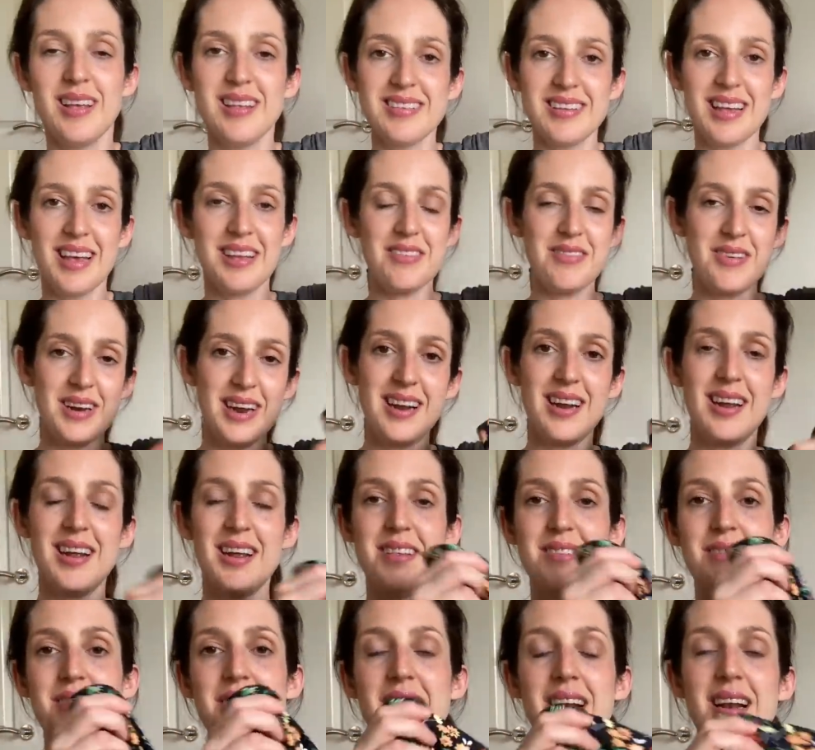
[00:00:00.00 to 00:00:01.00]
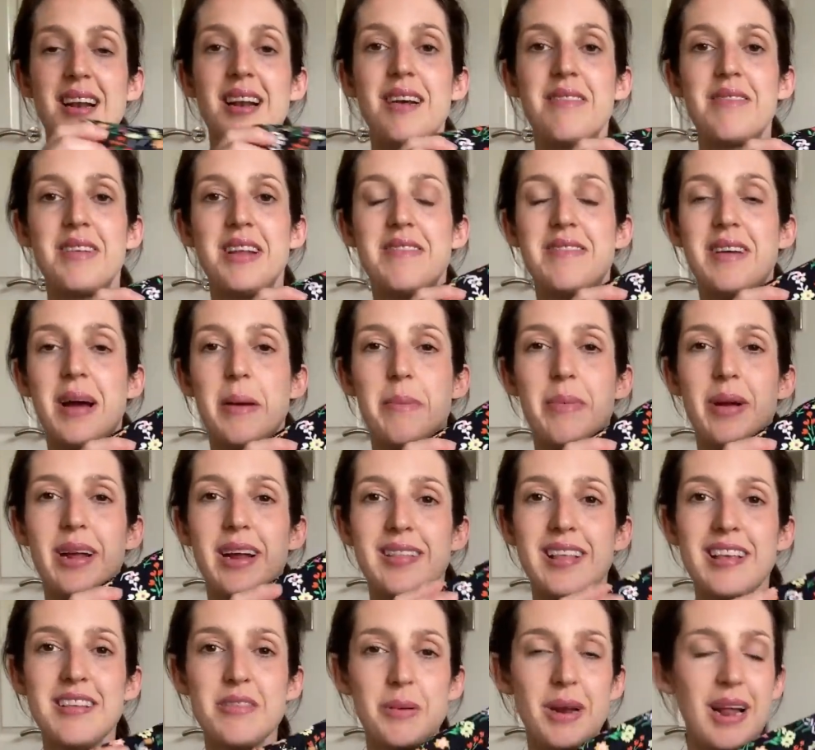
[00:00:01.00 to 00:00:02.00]
So yeah, it's really it's really lovely
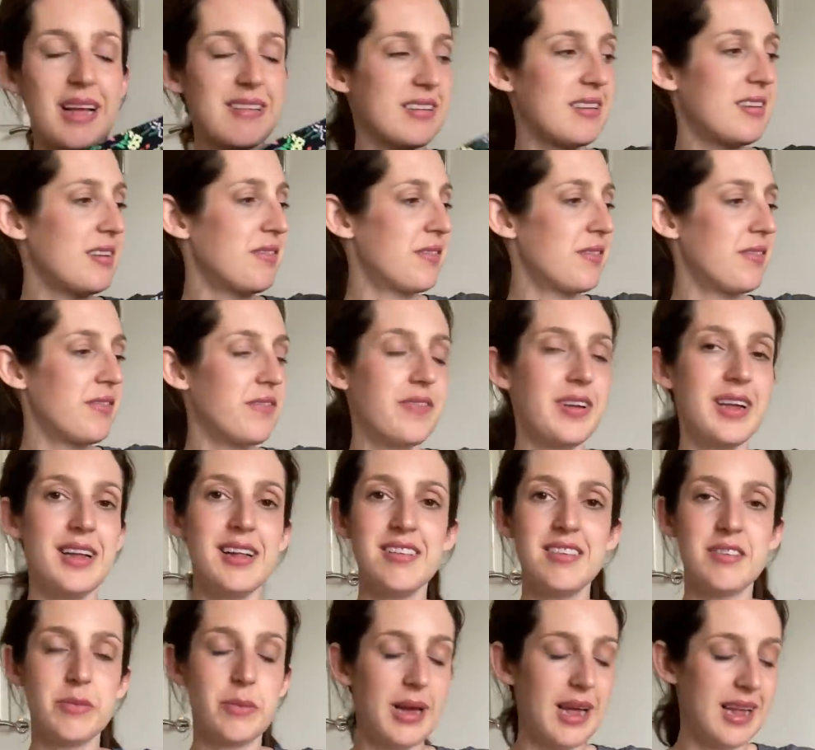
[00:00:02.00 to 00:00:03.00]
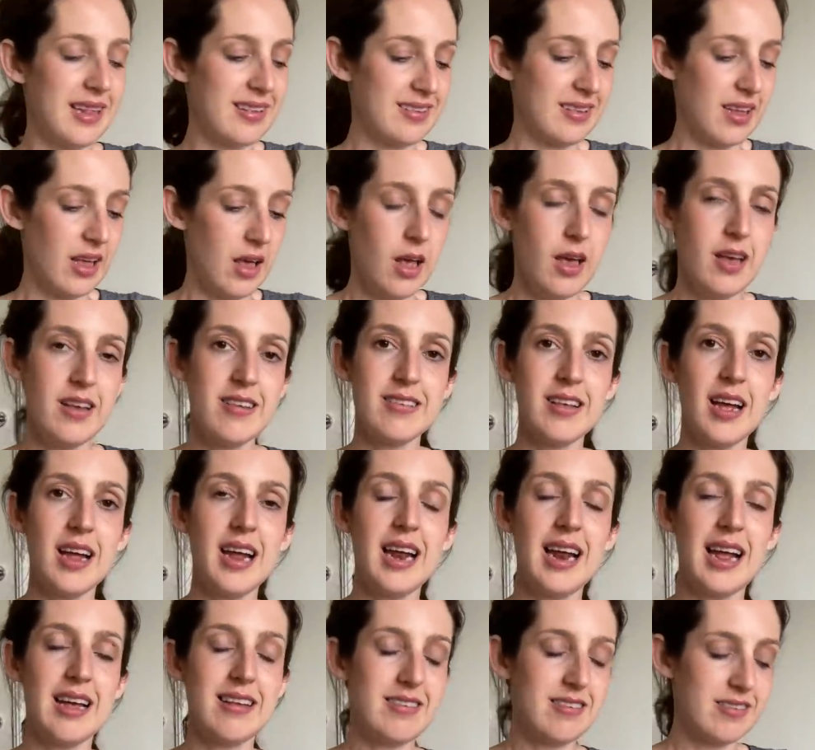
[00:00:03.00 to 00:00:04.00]
fabric. This one has a different feel to it. It's
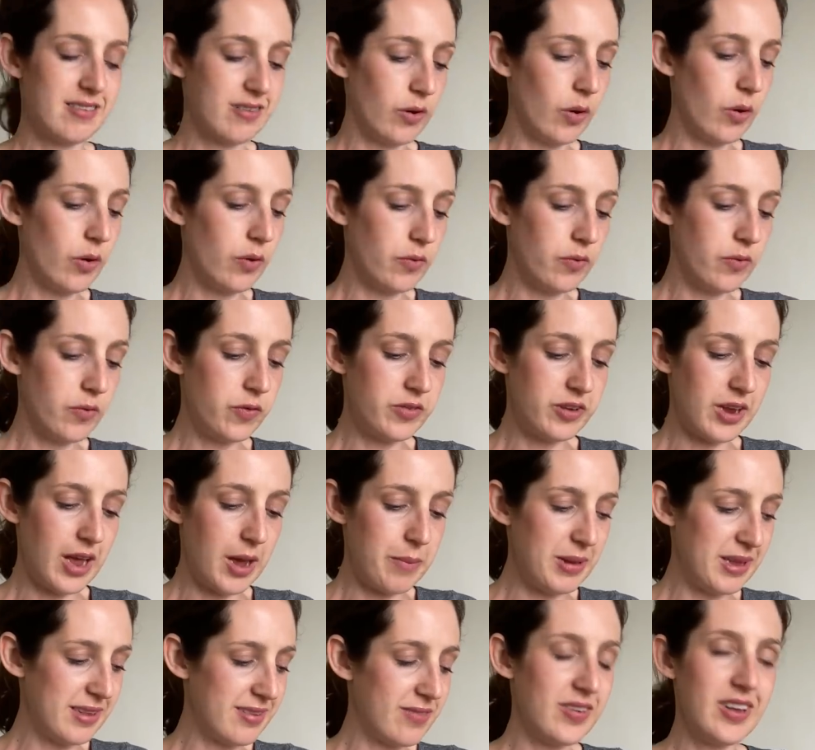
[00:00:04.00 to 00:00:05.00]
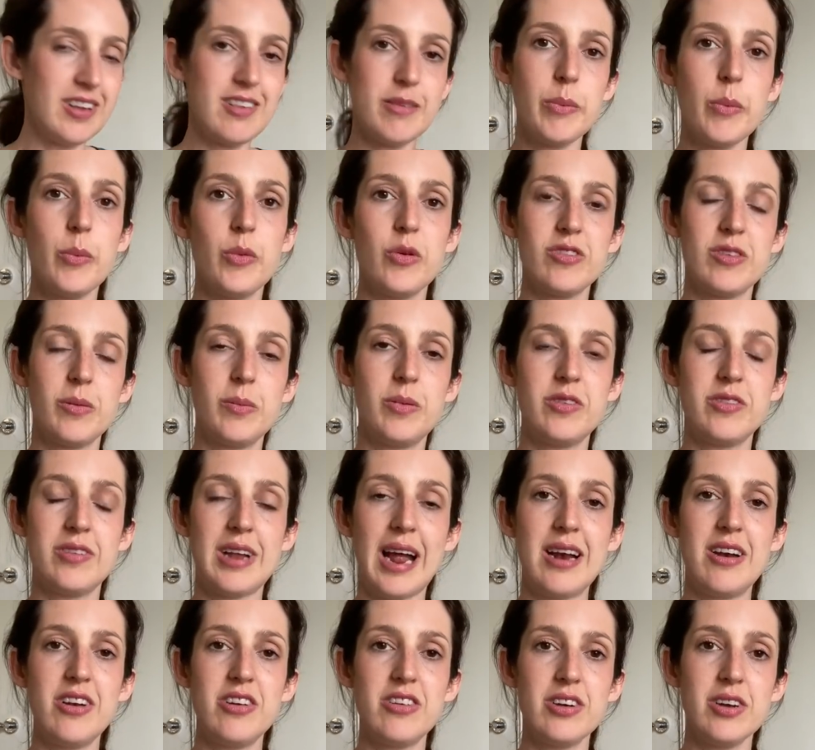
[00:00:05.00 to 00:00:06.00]
slightly less soft. Um, it feels a bit more
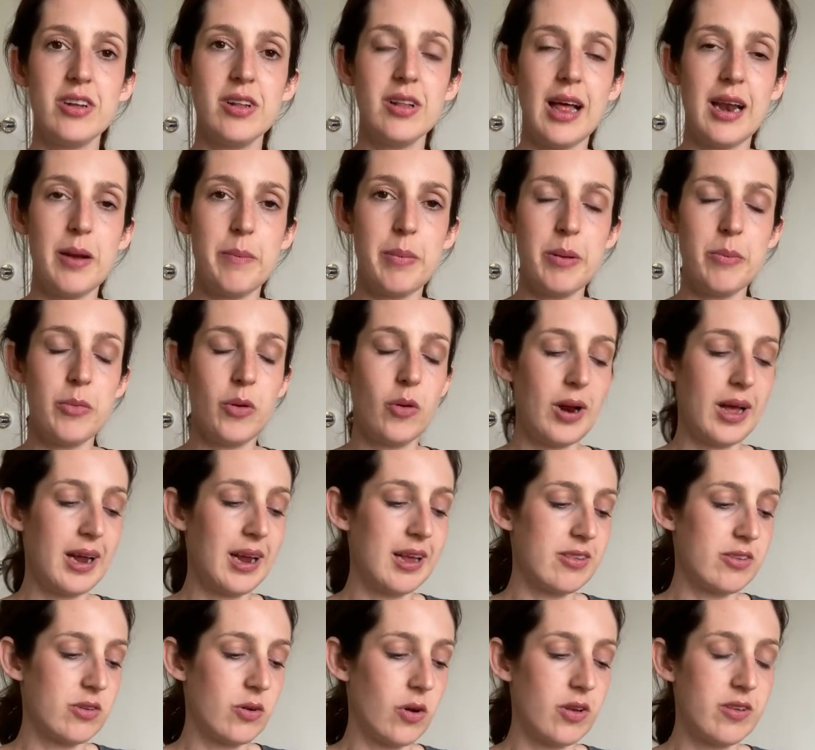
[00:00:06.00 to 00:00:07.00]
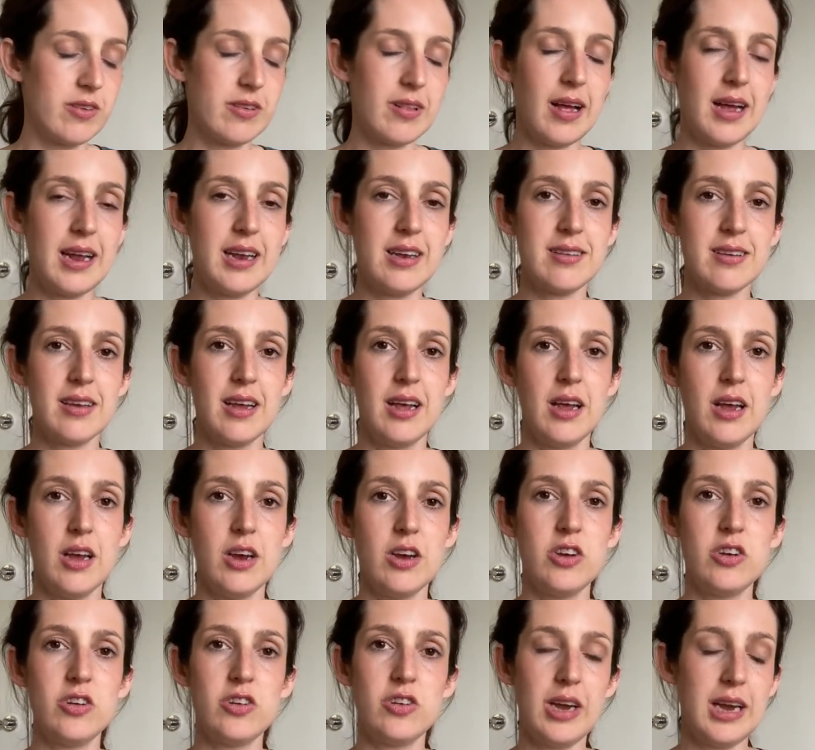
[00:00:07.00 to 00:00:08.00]
substantial and a bit more like it's got a slight
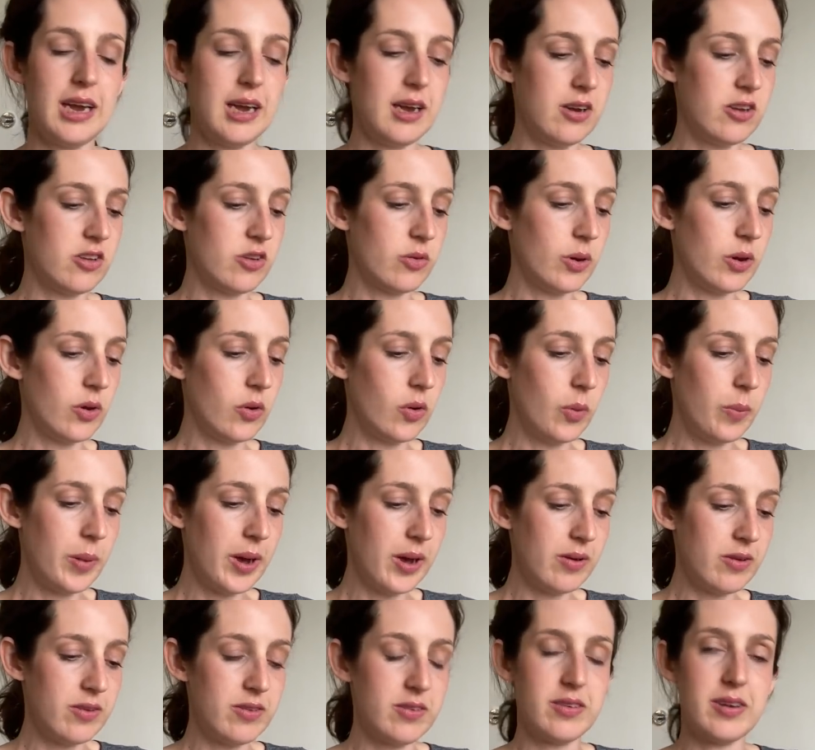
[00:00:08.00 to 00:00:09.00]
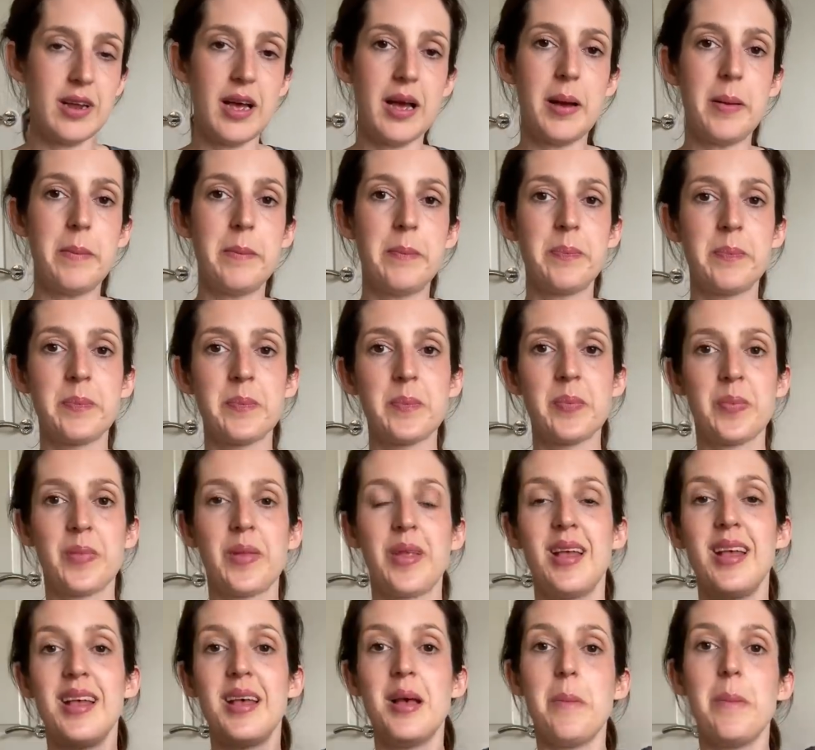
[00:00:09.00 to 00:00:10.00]
sheen to it almost. Um,
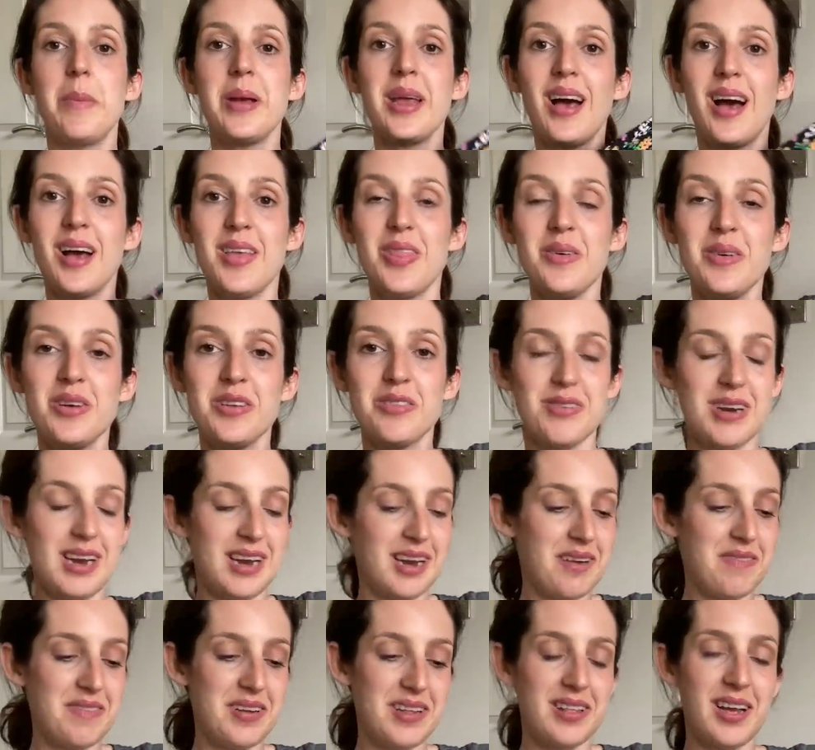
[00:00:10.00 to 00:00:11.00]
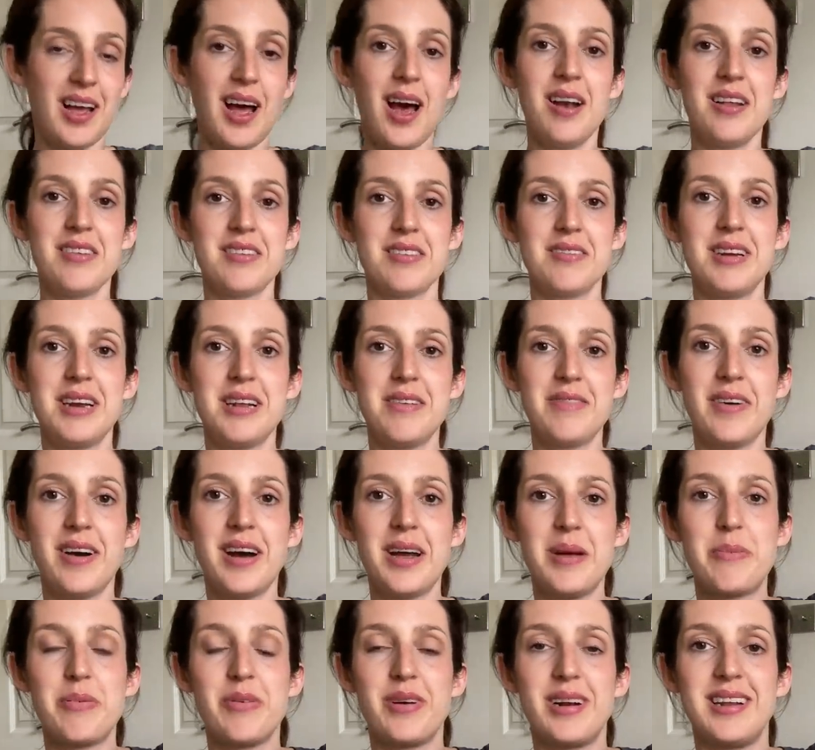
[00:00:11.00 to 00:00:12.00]
but yeah, I thought it's really lovely and the colours are really
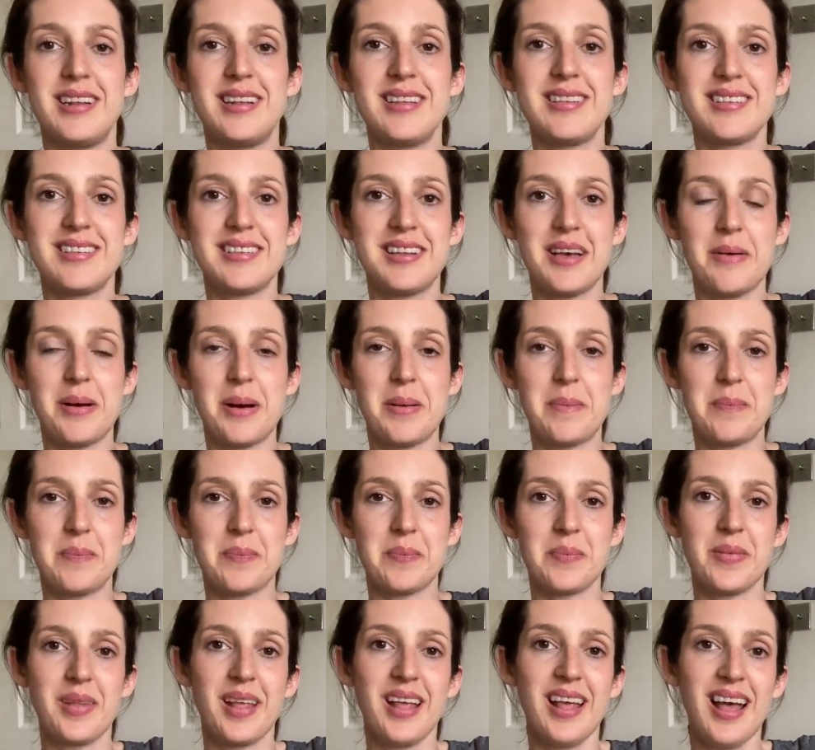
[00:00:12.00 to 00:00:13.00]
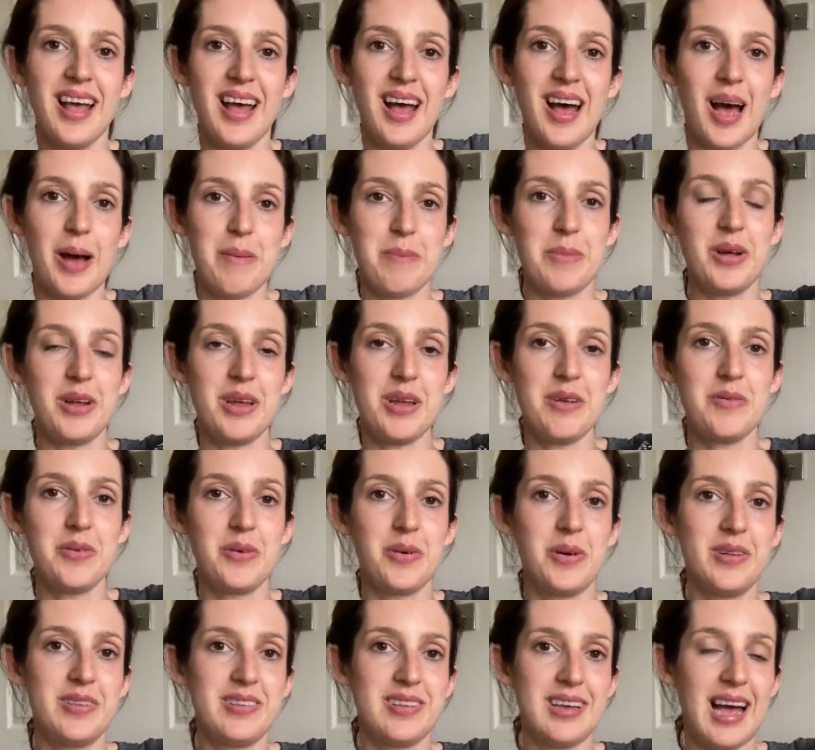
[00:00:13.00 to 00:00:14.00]
vibrant. So um, I'm looking
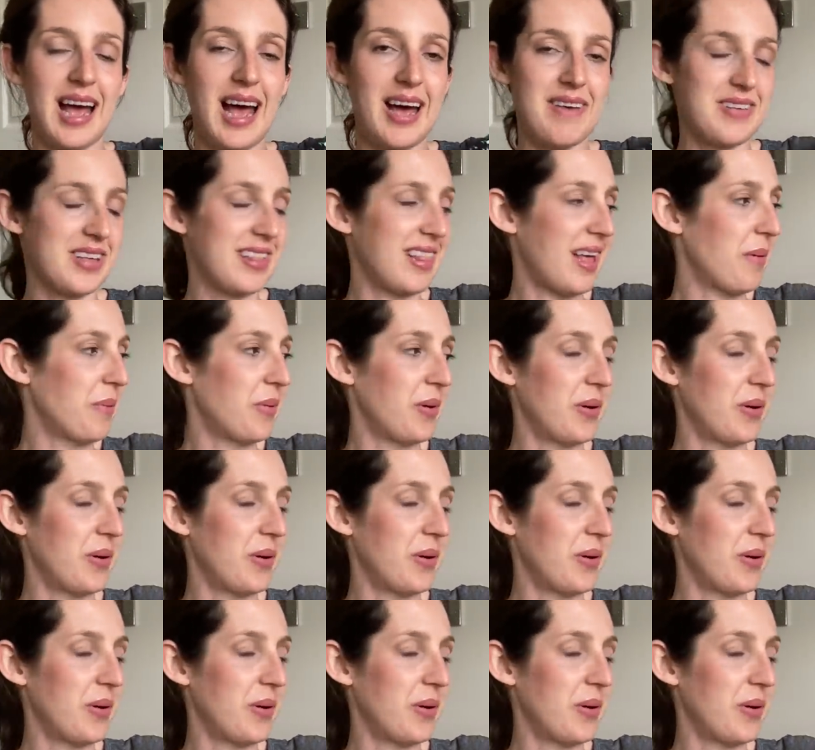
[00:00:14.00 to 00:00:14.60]
forward to having that